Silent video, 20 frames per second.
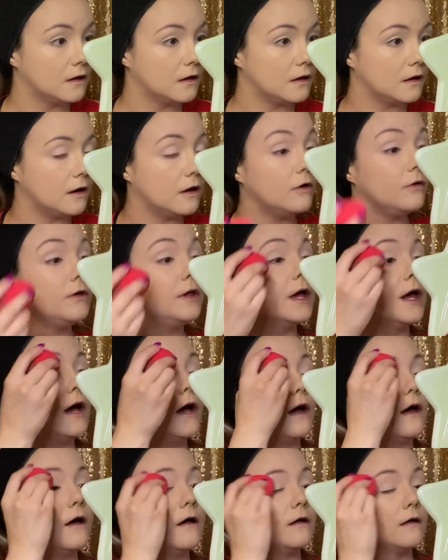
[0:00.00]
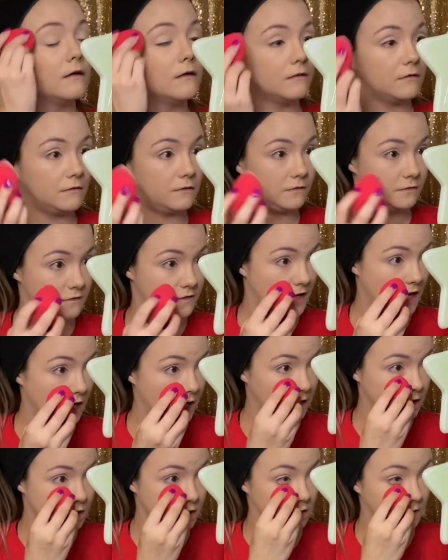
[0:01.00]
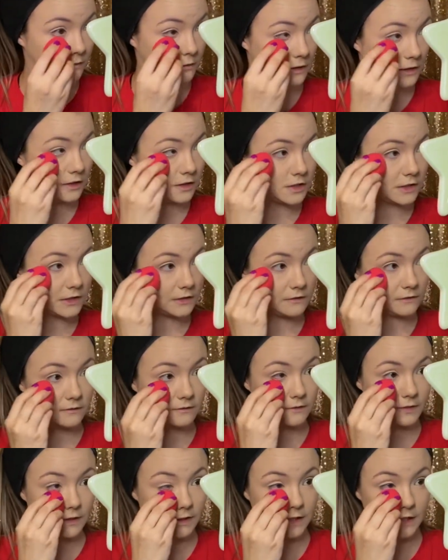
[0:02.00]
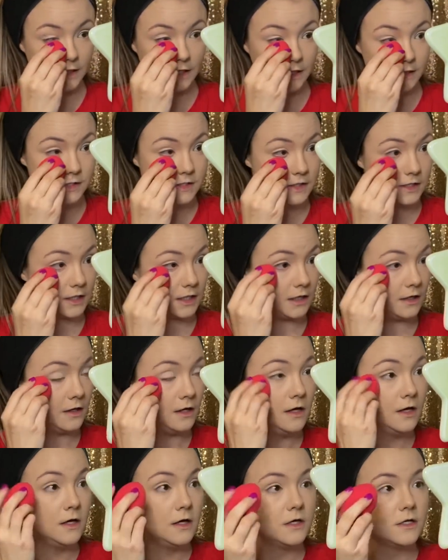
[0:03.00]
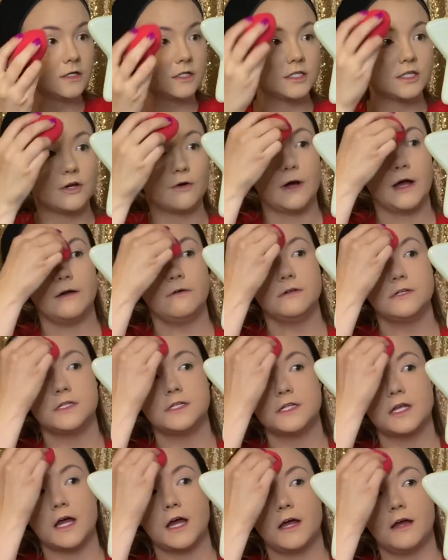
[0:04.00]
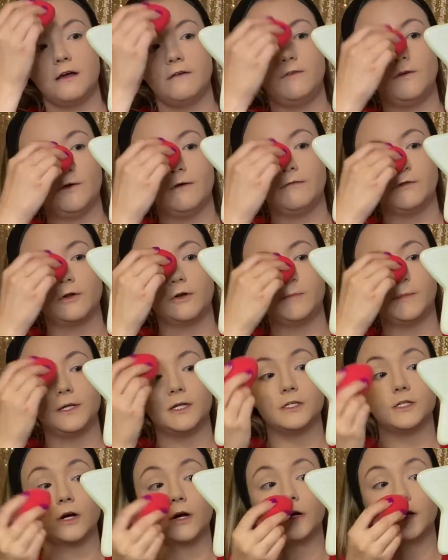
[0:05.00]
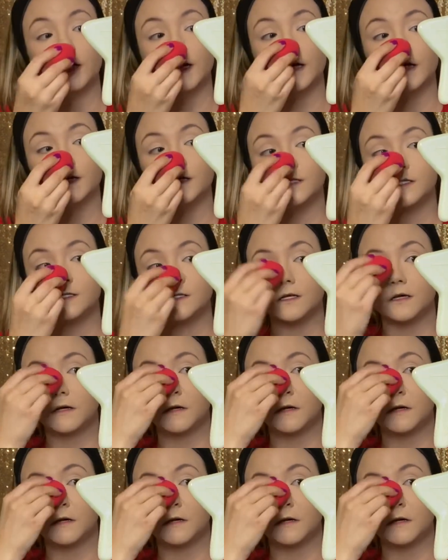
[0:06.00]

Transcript: Oh yeah, that actually worked really nicely. So I would say if you have a little bit of darkness